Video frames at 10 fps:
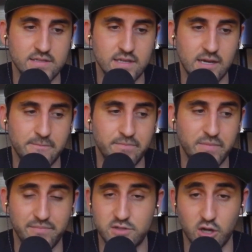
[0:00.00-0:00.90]

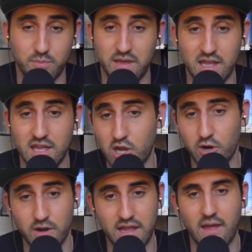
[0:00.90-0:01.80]
it took me a
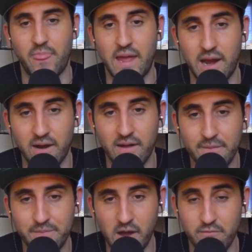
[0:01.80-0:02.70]
year to get there,
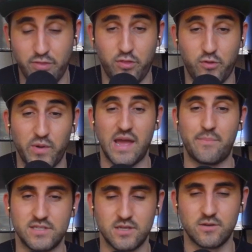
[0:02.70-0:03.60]
of
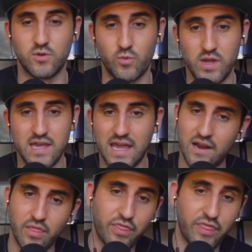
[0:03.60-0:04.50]
3 episodes a week
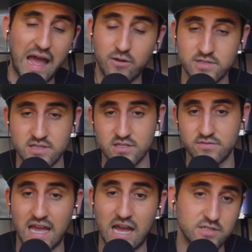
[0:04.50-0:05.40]
and
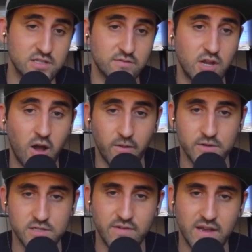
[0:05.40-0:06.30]
thousands of
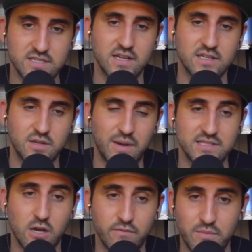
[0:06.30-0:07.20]
dollars invested into
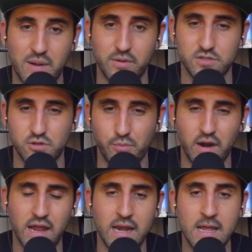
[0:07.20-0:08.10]
myself and my
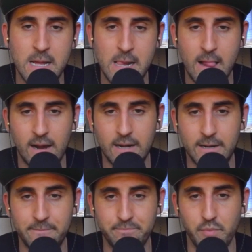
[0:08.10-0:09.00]
personal brand.
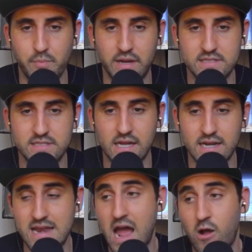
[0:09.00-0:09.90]
But
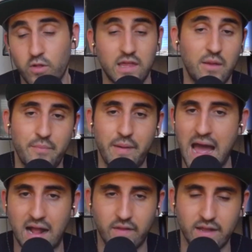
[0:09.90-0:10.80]
now looking
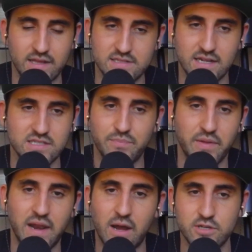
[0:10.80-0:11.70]
back, like it's not
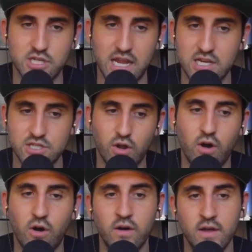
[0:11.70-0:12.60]
something that I would change
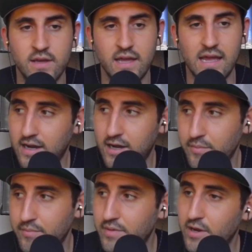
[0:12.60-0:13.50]
at all.
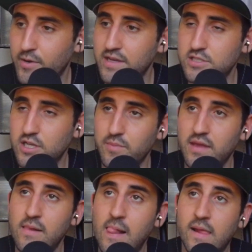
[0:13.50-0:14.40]
It took
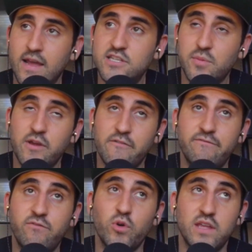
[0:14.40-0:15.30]
me a
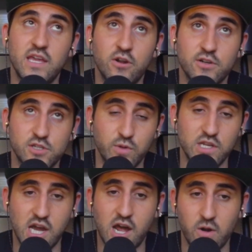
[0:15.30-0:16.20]
full year to
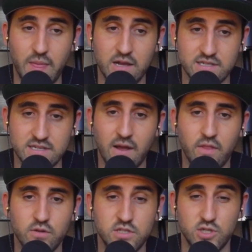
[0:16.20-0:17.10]
reach 100,000
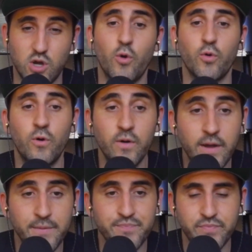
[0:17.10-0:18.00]
downloads total.